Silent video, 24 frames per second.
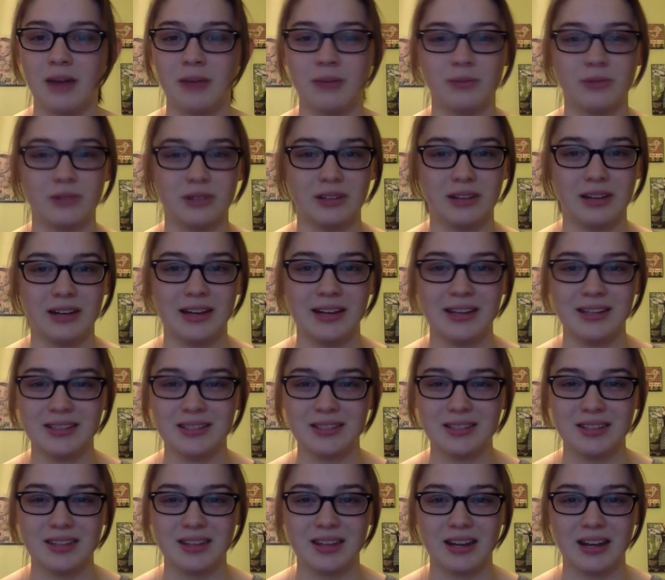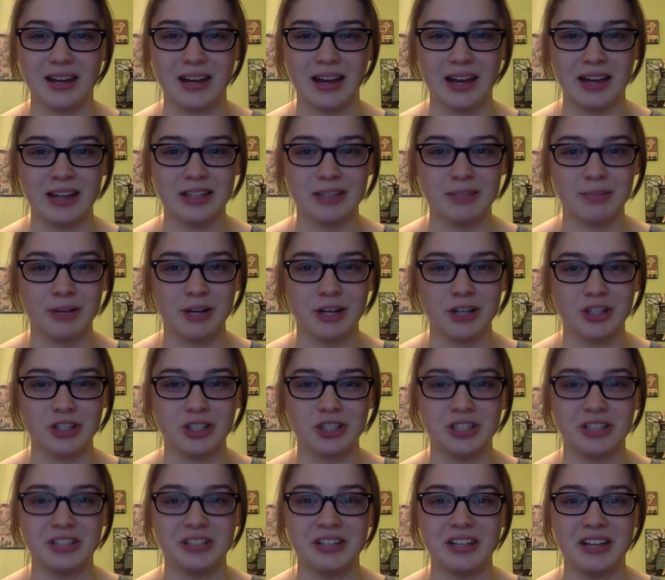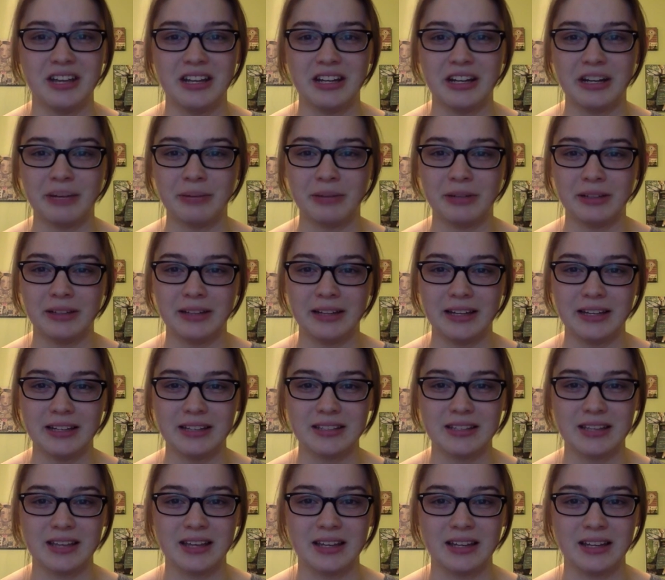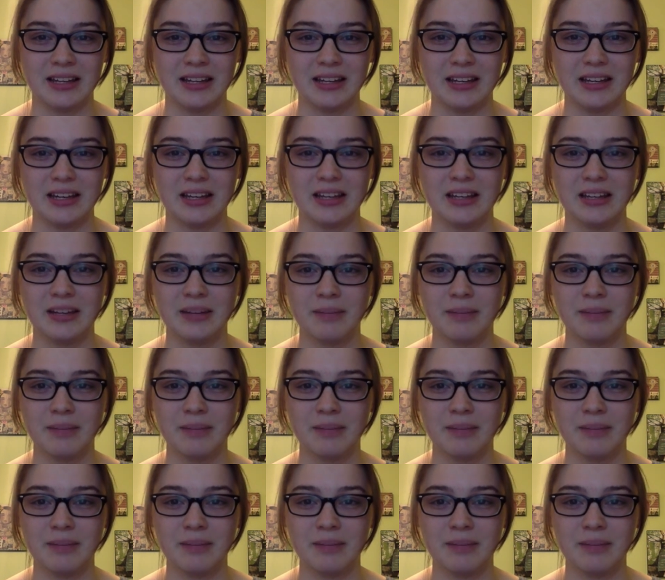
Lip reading: realized that I had depression and I realized that like